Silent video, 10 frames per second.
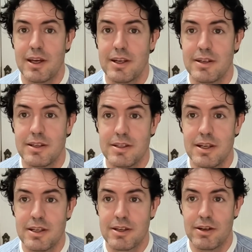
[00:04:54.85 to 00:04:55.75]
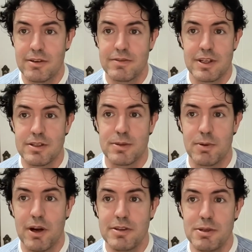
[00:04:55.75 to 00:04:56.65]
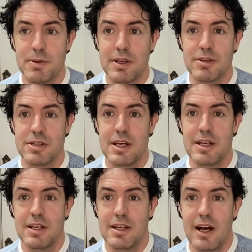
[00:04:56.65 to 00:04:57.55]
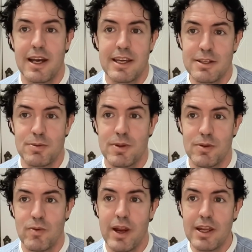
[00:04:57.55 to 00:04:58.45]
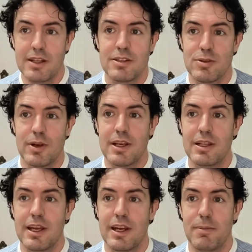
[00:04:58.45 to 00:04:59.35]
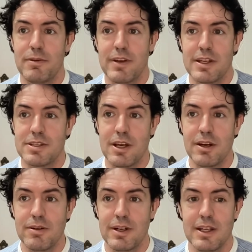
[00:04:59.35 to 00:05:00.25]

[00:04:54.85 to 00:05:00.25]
And it kind of does surprise you, because I guess with the regulatory cleanup of ESL,